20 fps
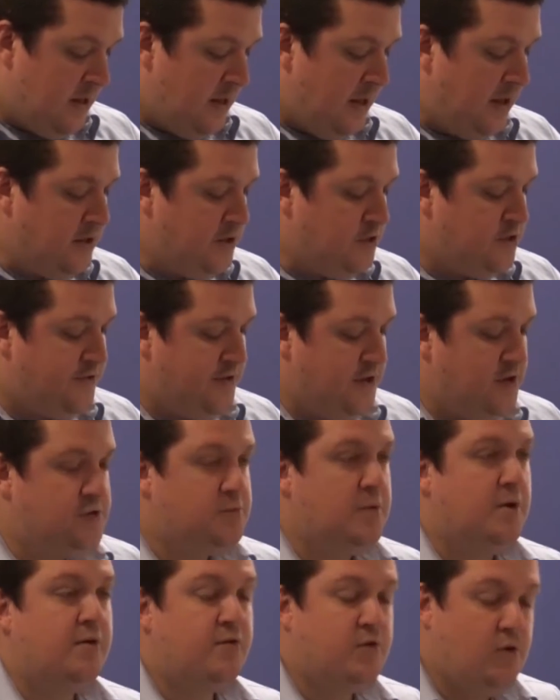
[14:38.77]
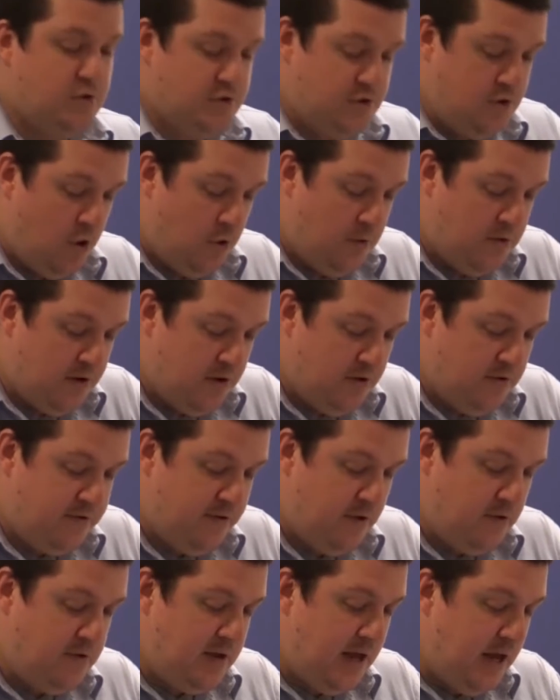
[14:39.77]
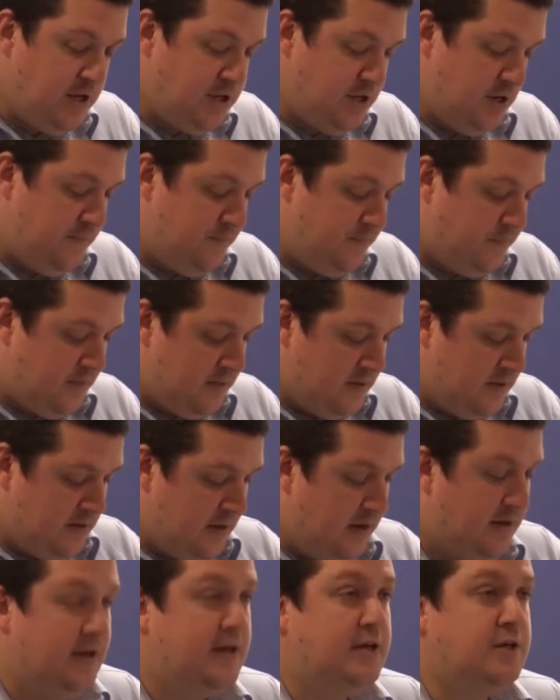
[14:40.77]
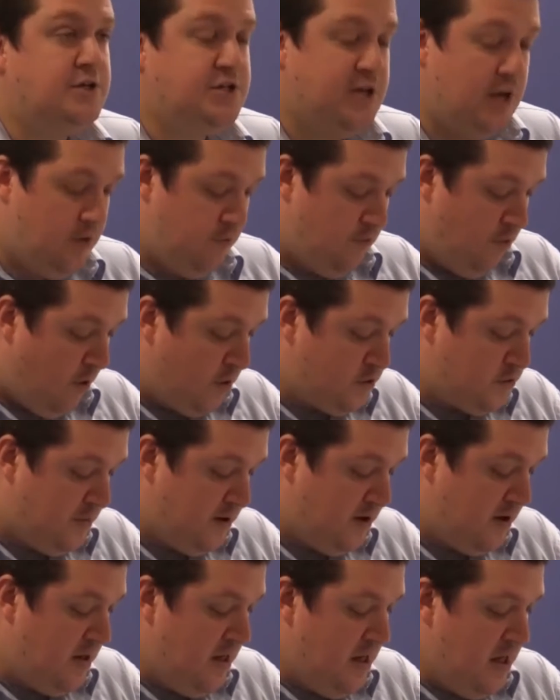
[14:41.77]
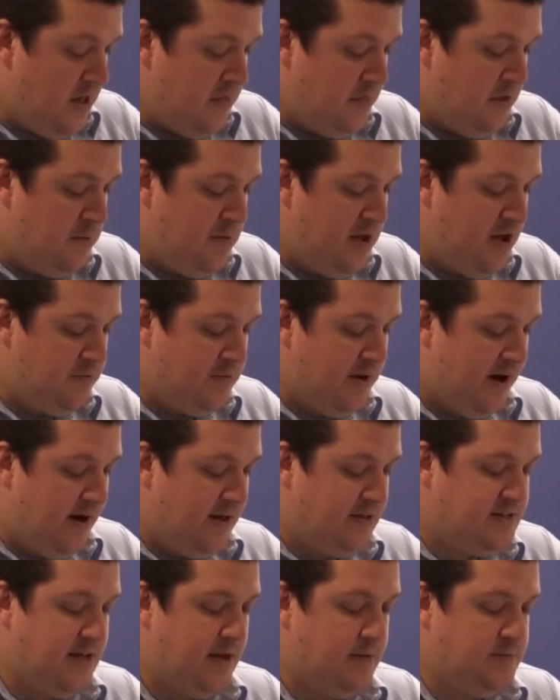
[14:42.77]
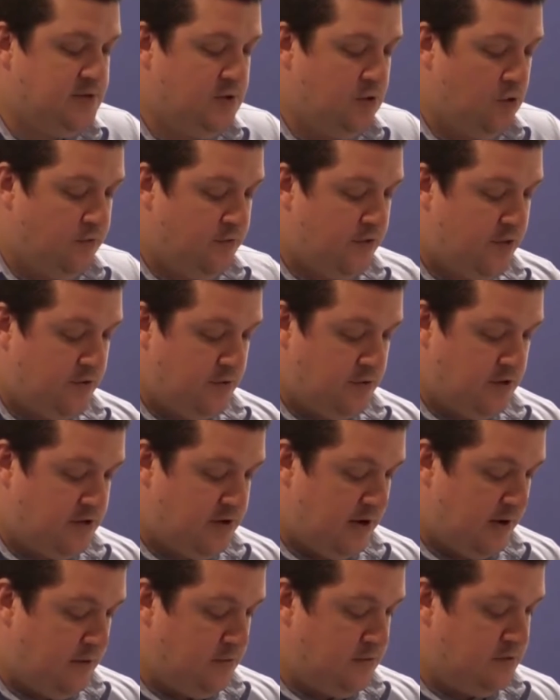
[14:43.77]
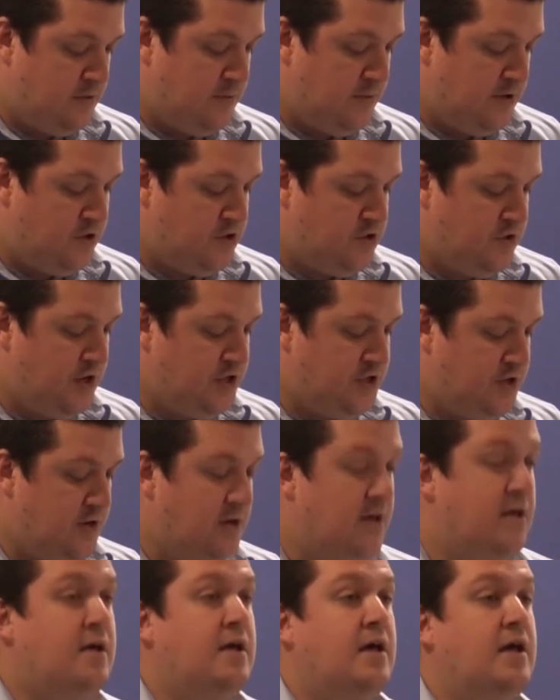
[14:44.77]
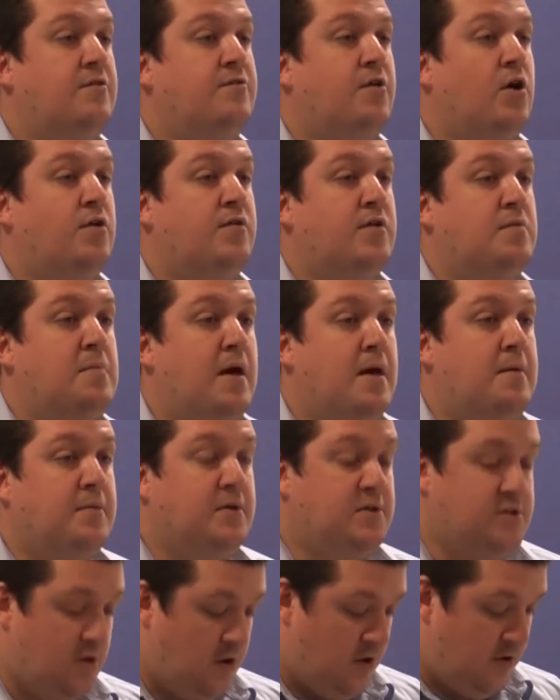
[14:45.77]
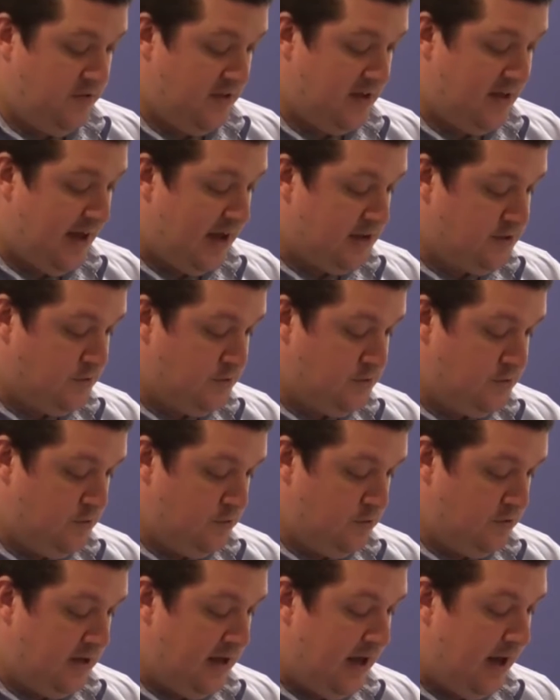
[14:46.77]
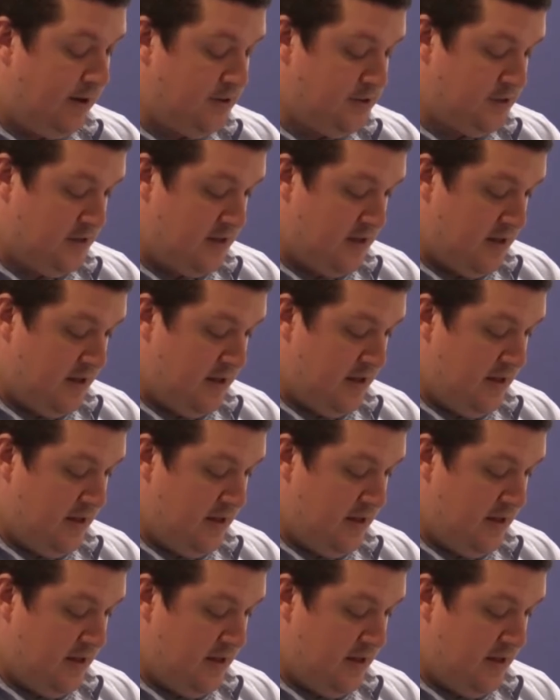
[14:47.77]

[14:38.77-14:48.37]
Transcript: English fears were, of course, not without foundation. At English-held Roxburgh, there may have been an attempt to overthrow the town's administration, involving members of the castle's own garrison.